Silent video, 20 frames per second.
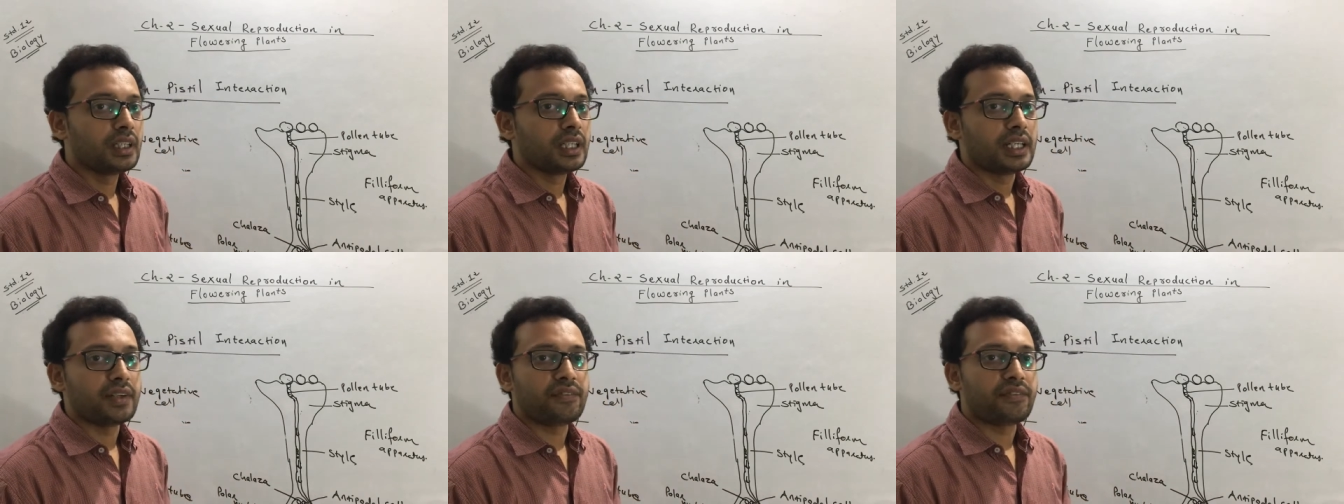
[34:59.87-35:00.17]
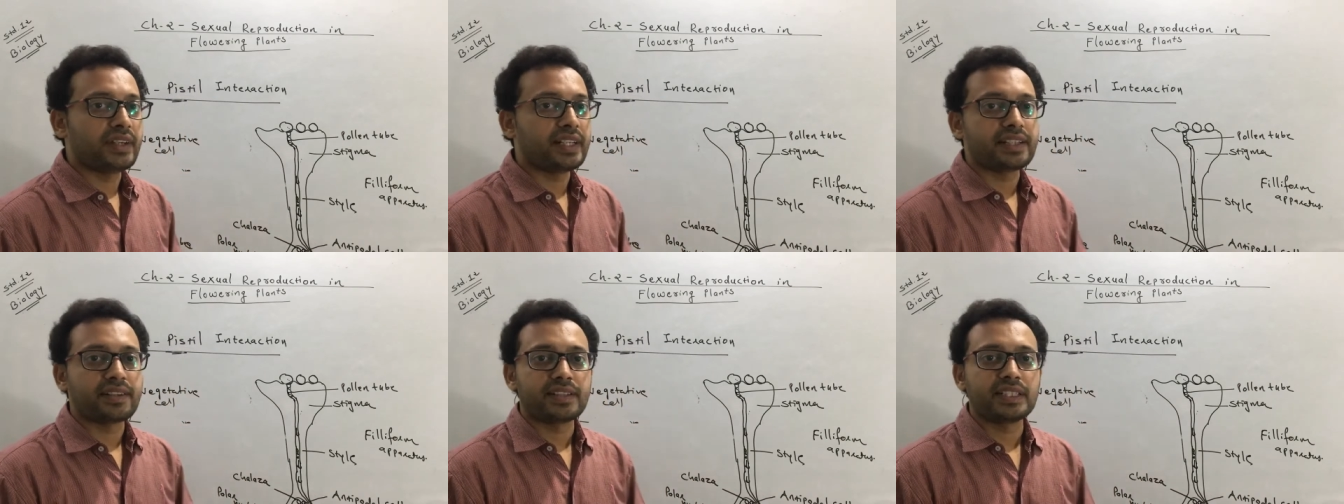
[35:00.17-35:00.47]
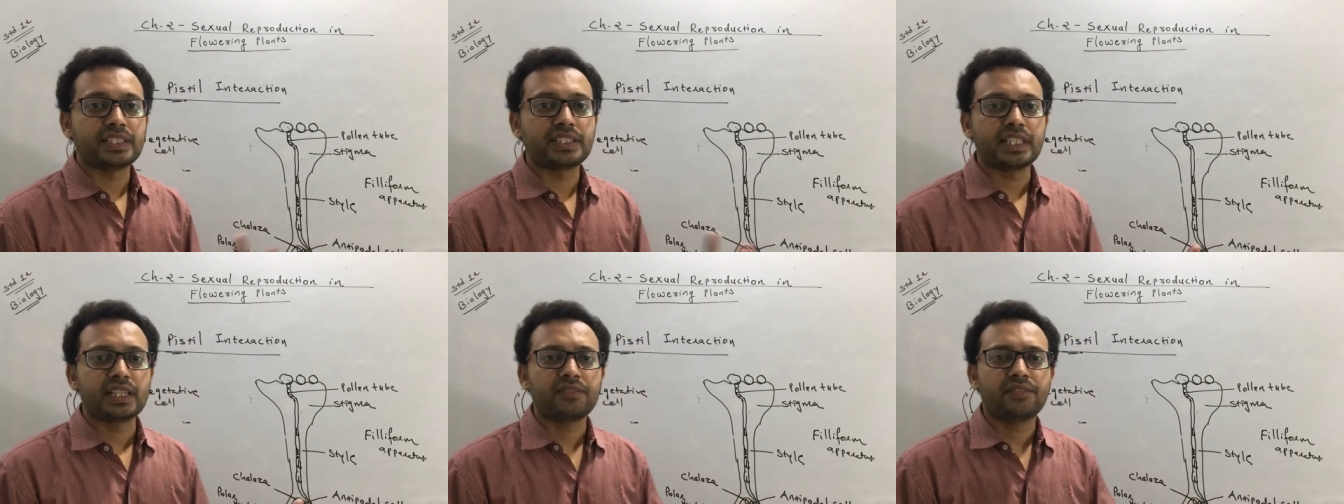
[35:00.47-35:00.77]
If it
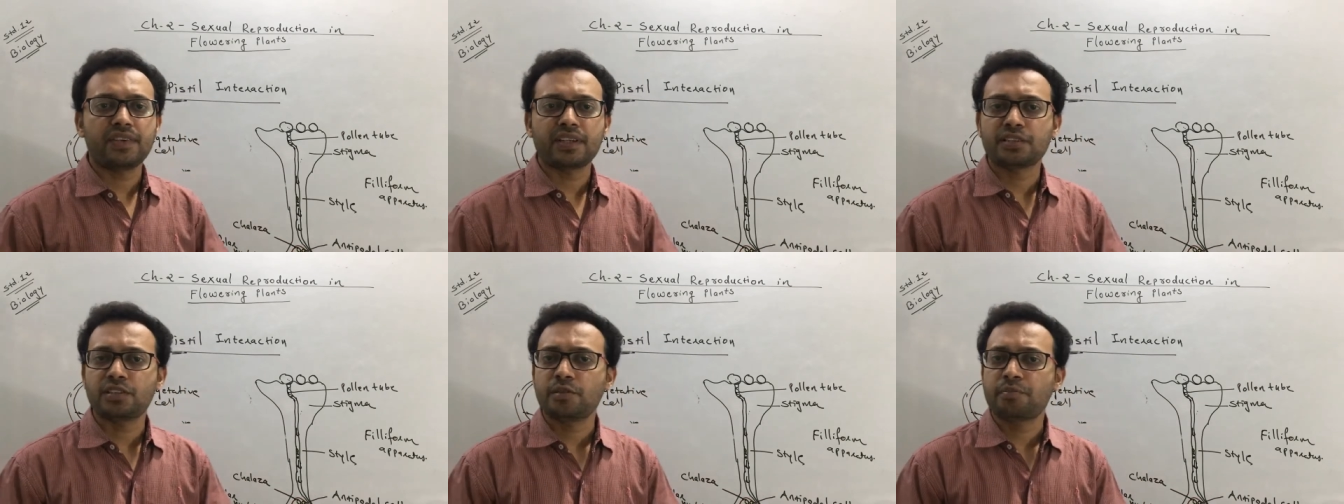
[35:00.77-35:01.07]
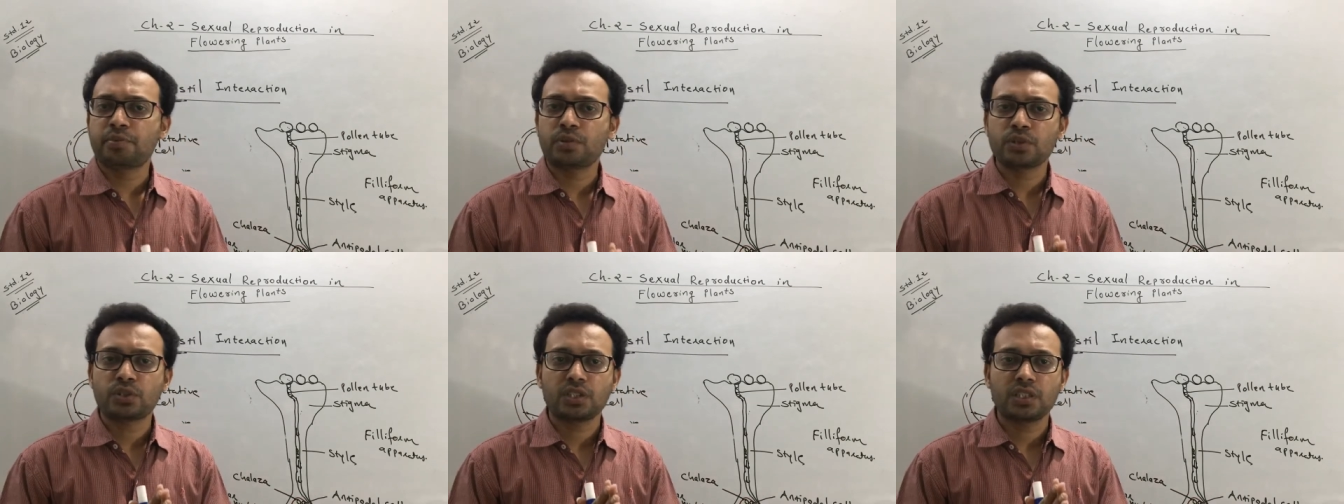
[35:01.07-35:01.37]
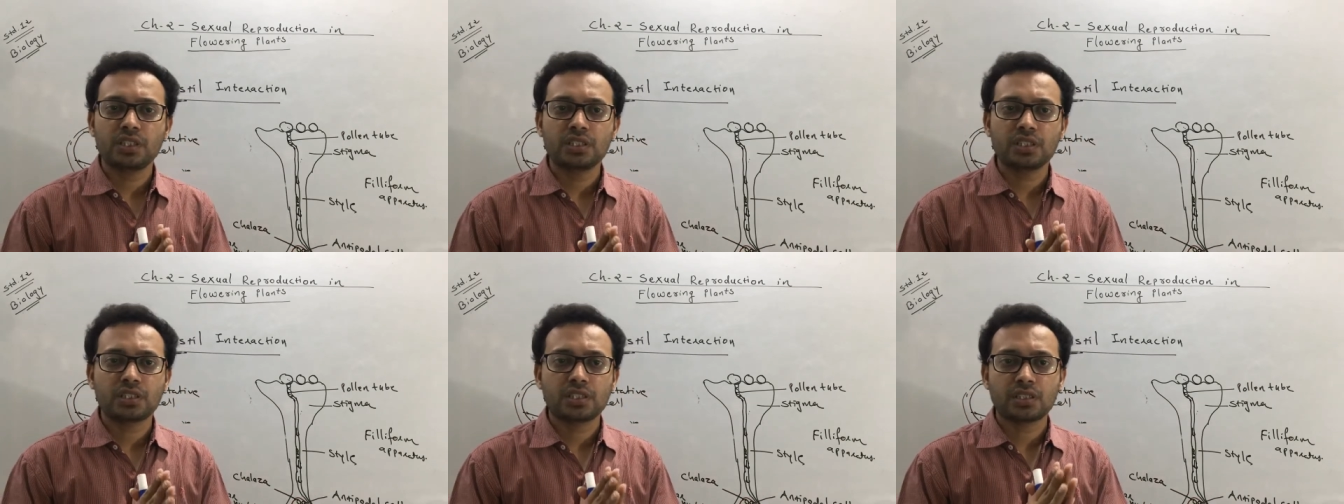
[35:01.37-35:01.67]
reject, further
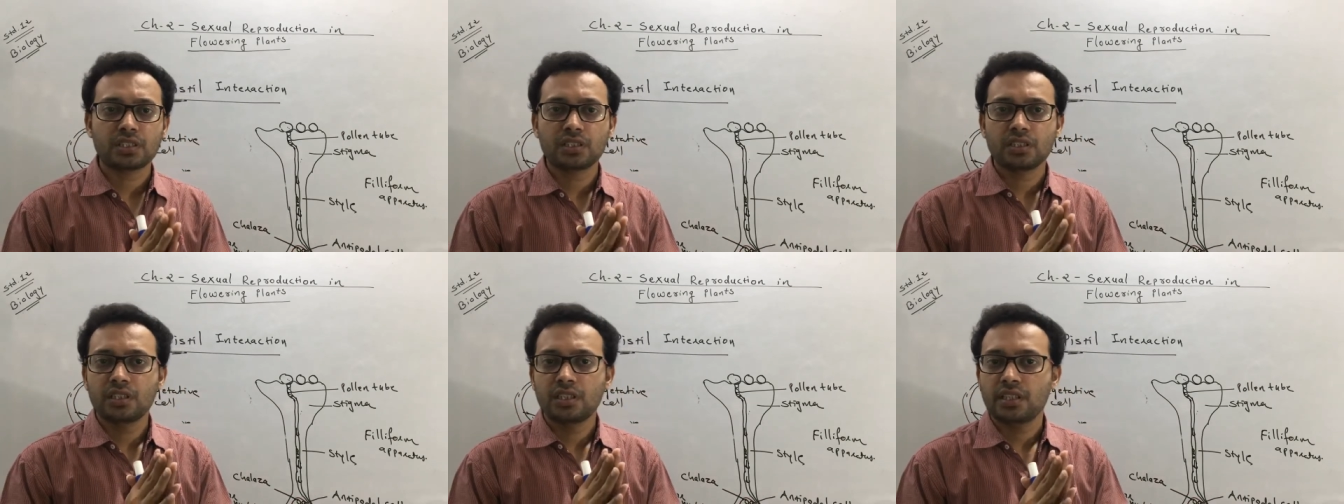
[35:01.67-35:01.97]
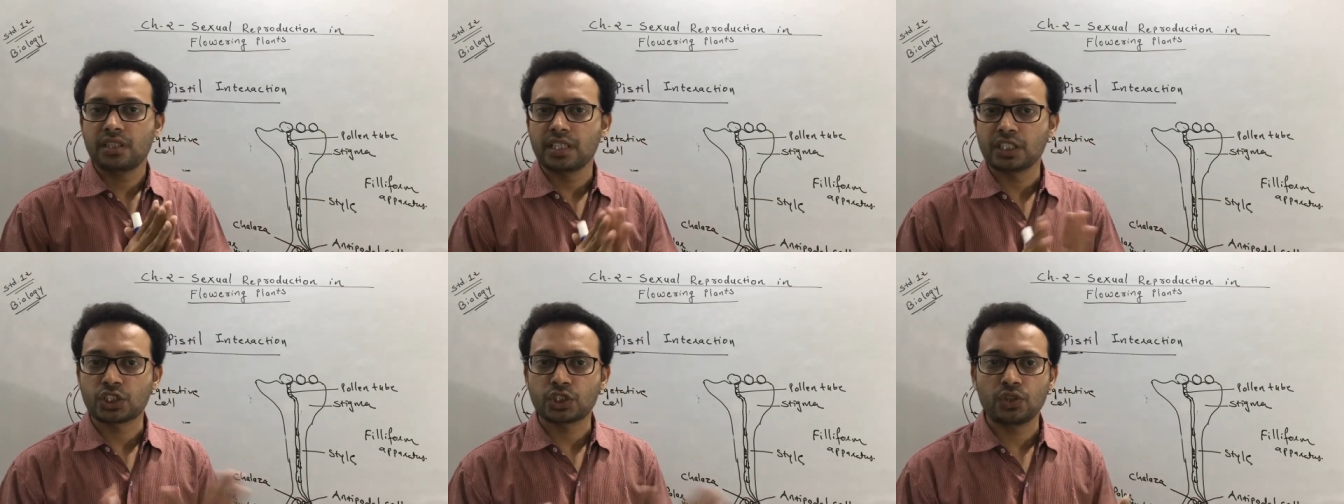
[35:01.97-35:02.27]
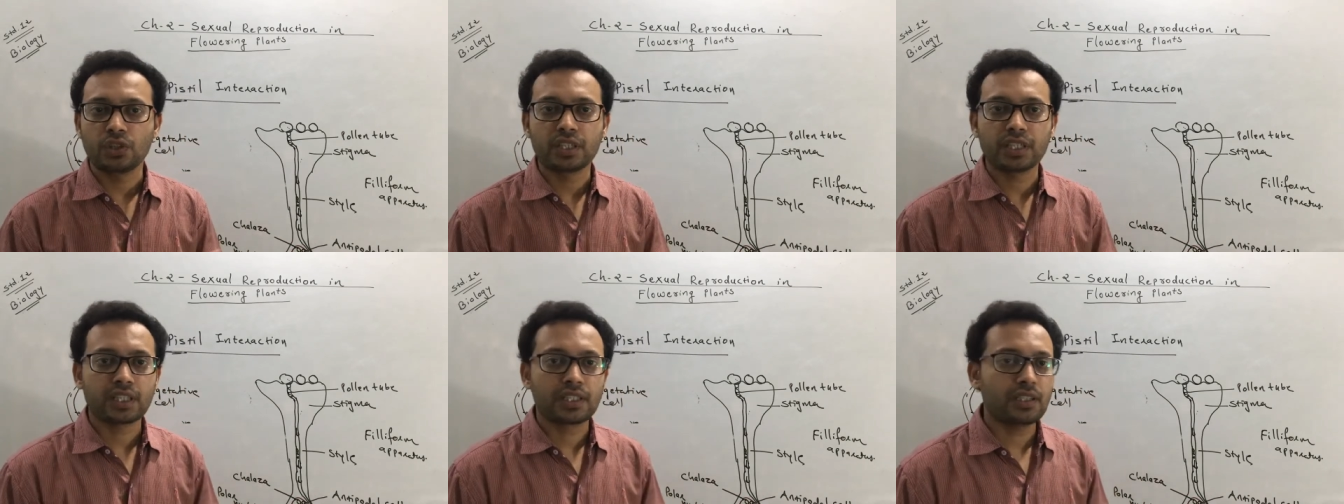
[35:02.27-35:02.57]
process does
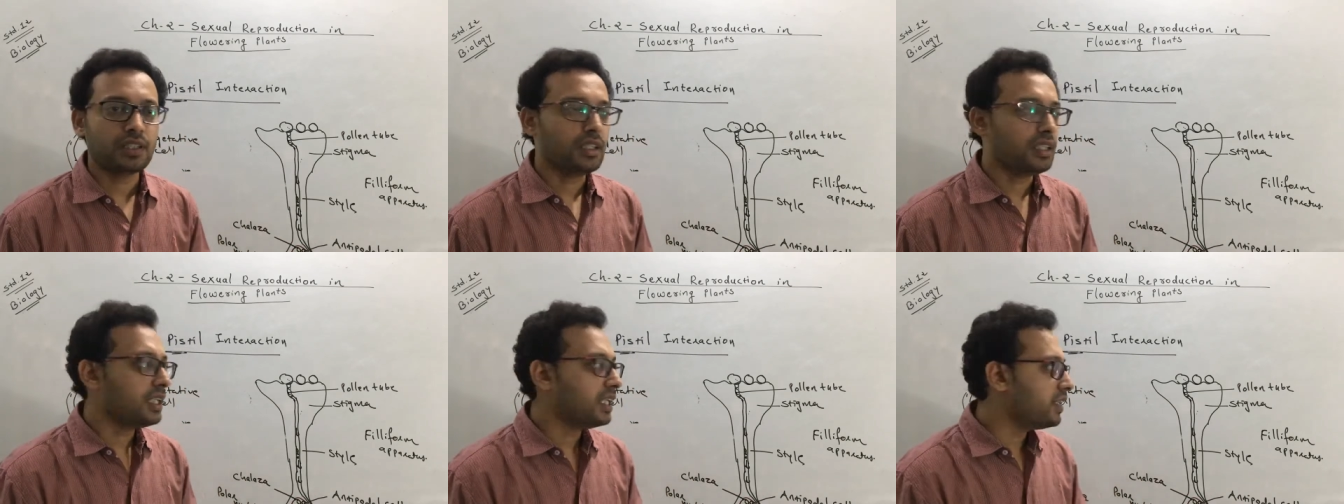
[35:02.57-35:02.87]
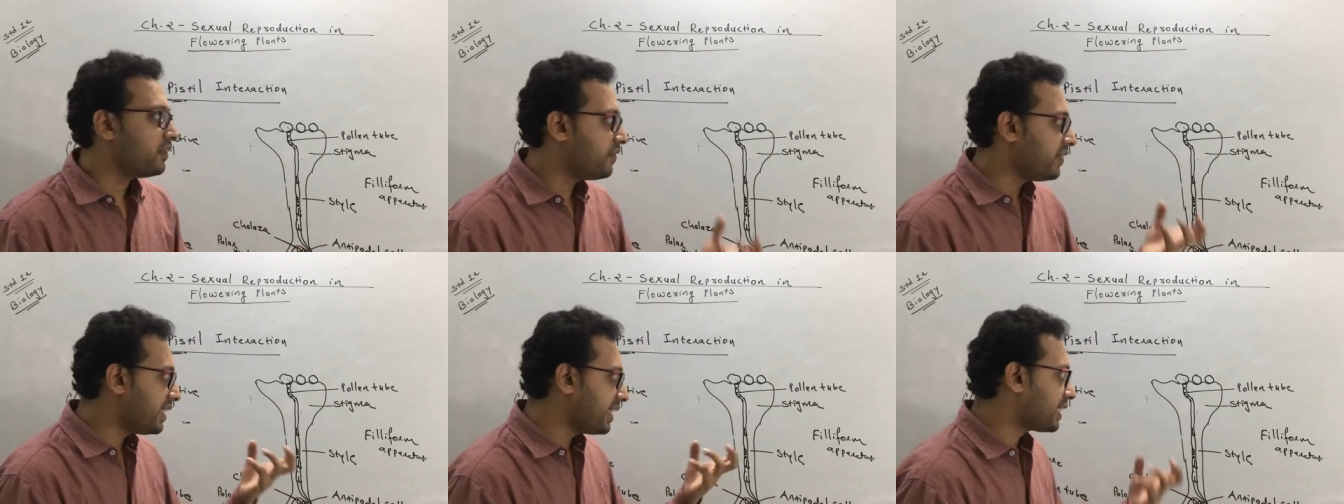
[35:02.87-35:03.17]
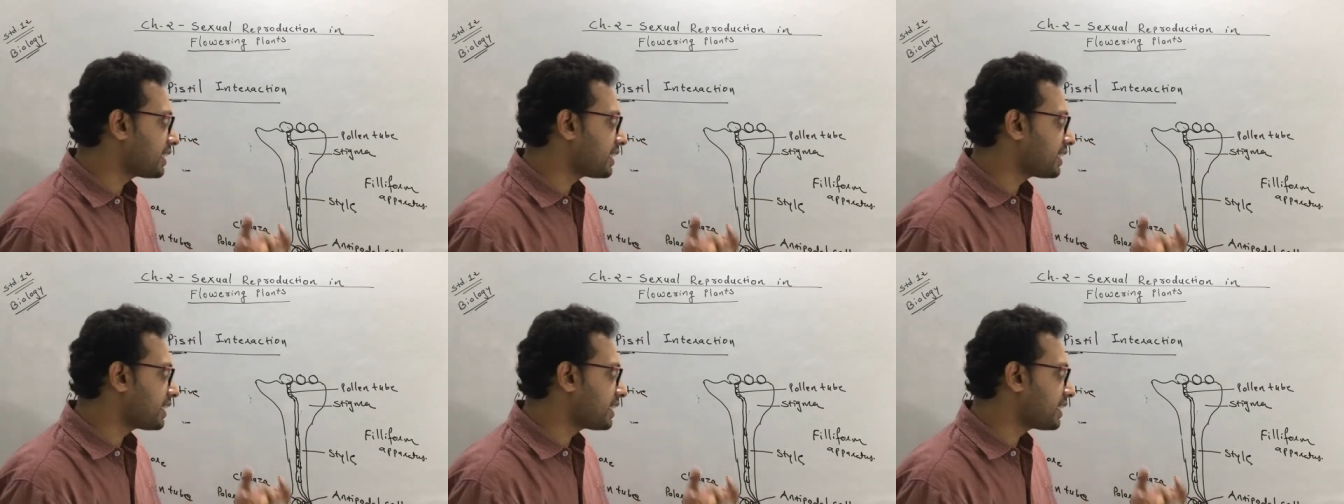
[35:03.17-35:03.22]
not occur. If it